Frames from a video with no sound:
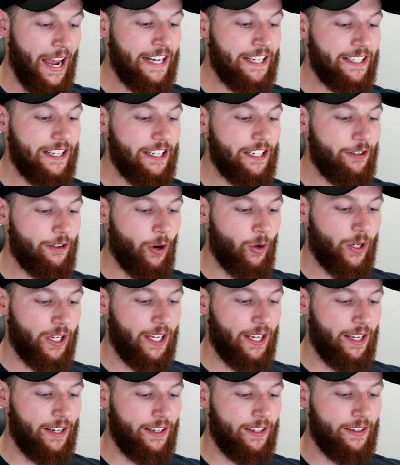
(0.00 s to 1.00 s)
an 18-year-old
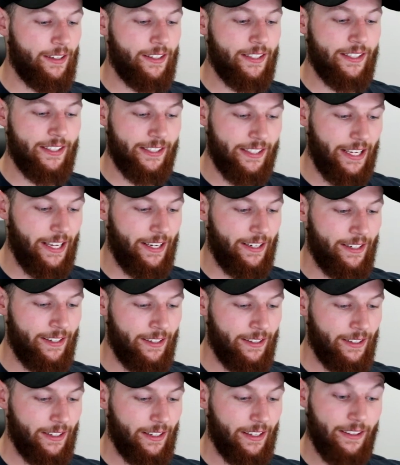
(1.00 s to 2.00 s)
kid,
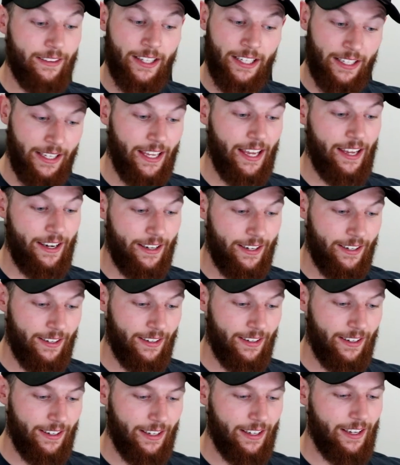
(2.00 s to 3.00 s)
Sid, the kid,
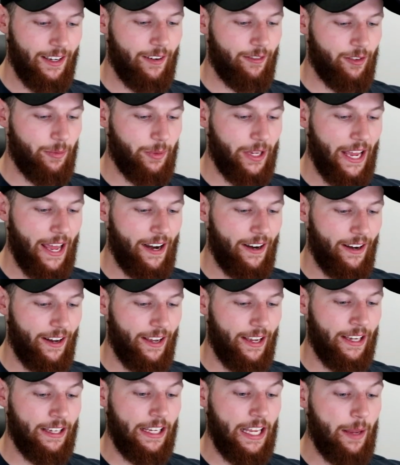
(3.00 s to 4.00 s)
from
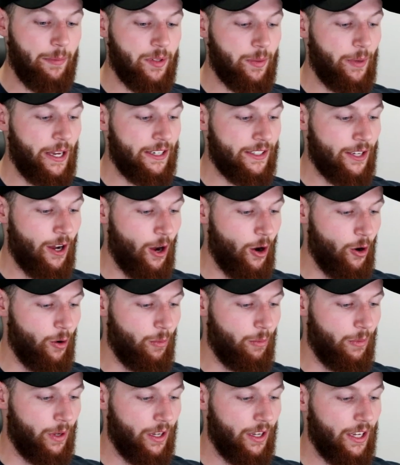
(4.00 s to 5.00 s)
Canada, and kept him at his
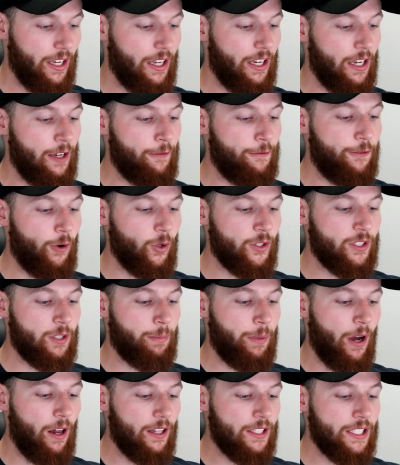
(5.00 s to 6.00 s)
home
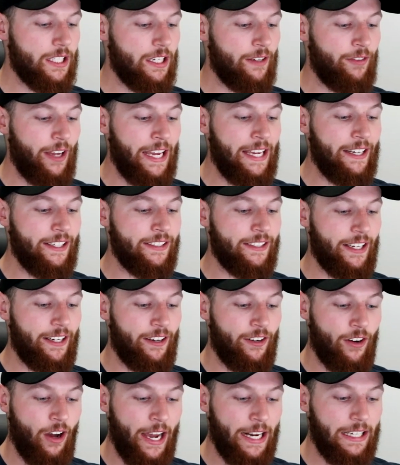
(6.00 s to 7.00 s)
enforced a policy of eating
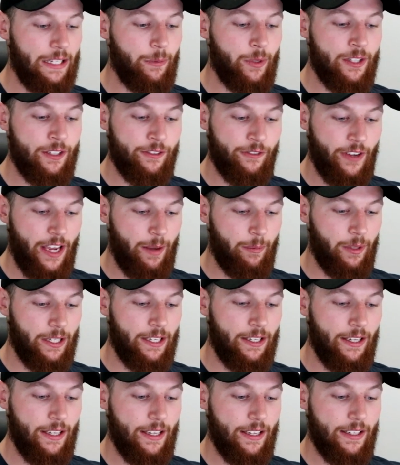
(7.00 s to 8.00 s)
dinner nightly with his
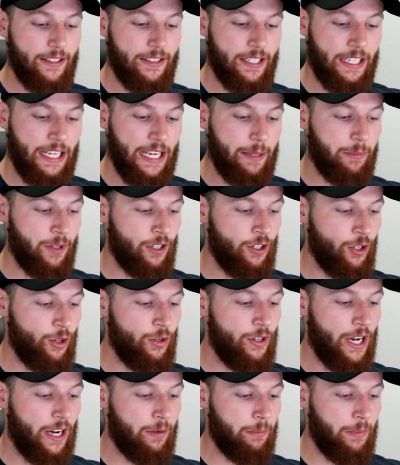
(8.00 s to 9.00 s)
family to keep the
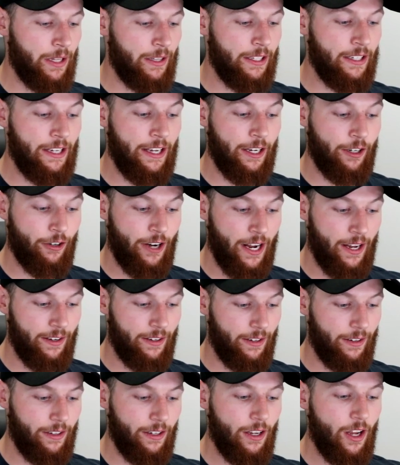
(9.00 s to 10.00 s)
new young millionaire
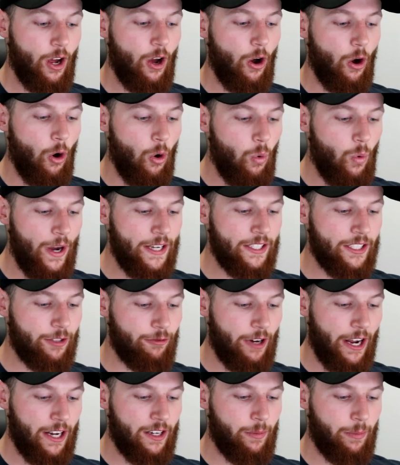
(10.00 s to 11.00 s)
grounded, always
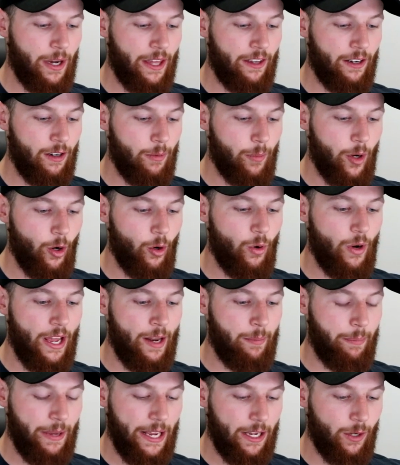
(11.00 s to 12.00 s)
surrounded by the Lemieux
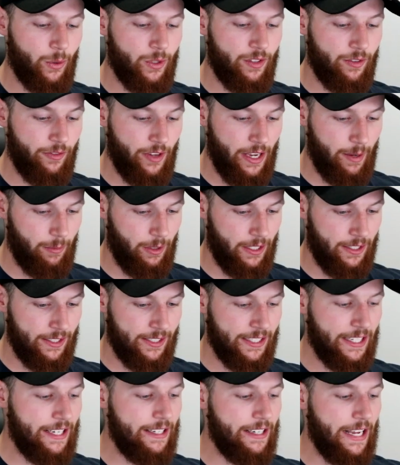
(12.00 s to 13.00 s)
and Penguins family.
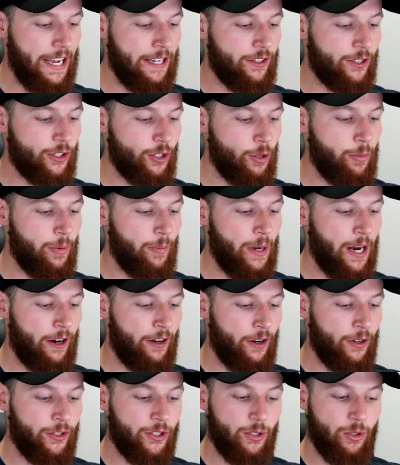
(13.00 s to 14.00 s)
Sid and Super
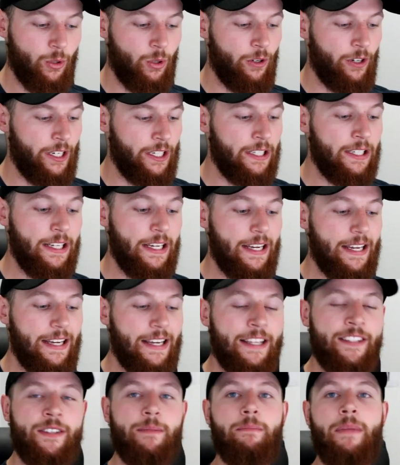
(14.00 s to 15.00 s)
Mario's story
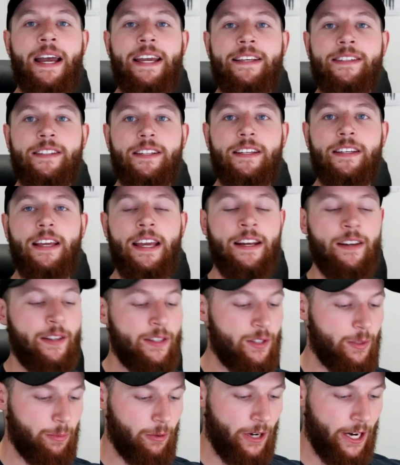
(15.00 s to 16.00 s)
is amazing and
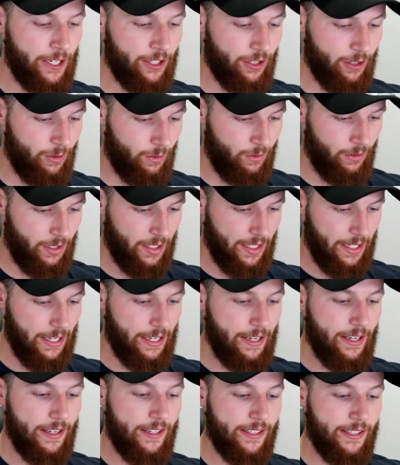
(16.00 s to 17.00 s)
inspirational.
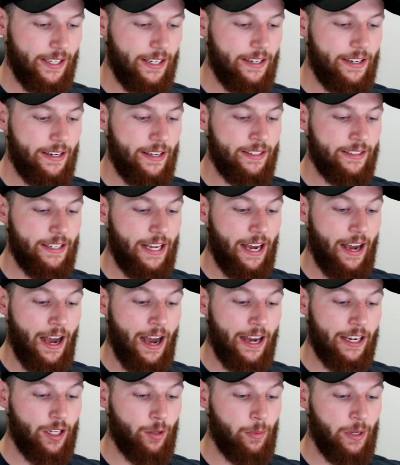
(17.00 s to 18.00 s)
Sid is now
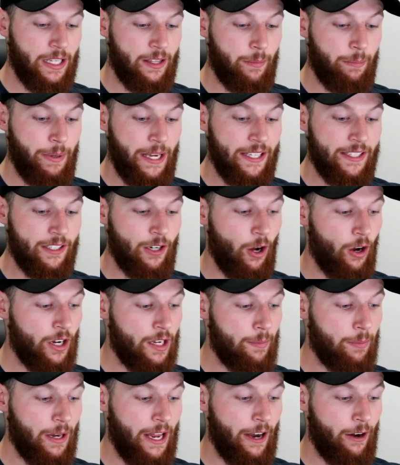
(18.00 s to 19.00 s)
arguably the best
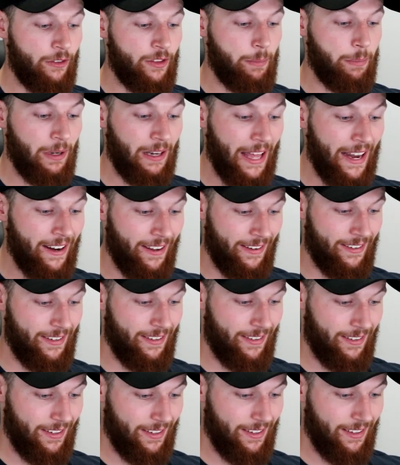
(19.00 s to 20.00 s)
hockey player on the
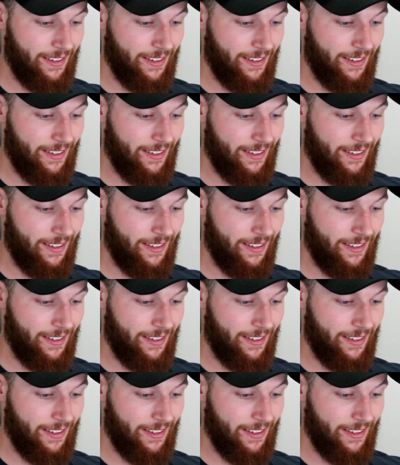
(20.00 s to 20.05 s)
planet.